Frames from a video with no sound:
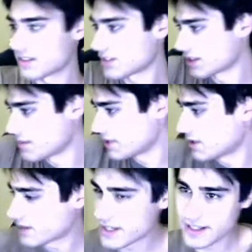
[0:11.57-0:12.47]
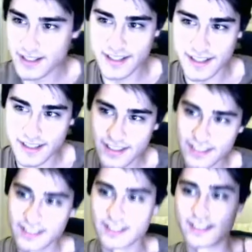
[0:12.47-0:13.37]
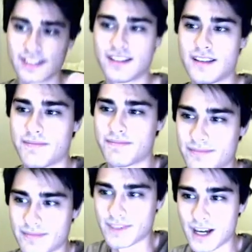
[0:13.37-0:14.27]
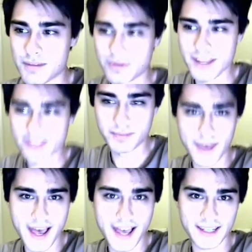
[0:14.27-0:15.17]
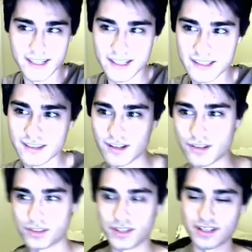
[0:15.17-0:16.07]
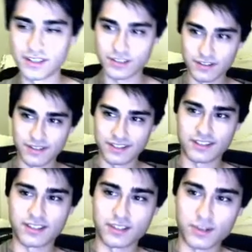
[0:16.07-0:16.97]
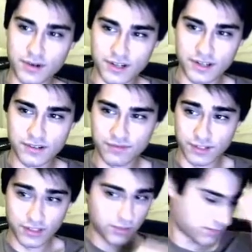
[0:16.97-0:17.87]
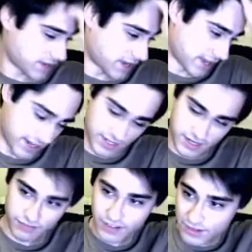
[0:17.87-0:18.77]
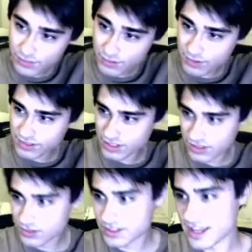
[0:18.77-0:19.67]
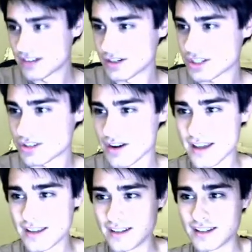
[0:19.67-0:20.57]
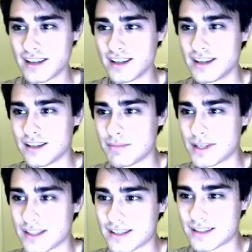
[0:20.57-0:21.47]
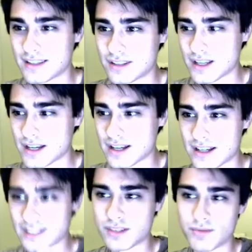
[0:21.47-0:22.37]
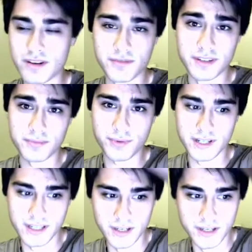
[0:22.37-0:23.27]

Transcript: So let me go ahead and I'll play this back, and this is also going to serve as a tutorial for for anyone who wants to use the Henrik strat, because this run was pretty good.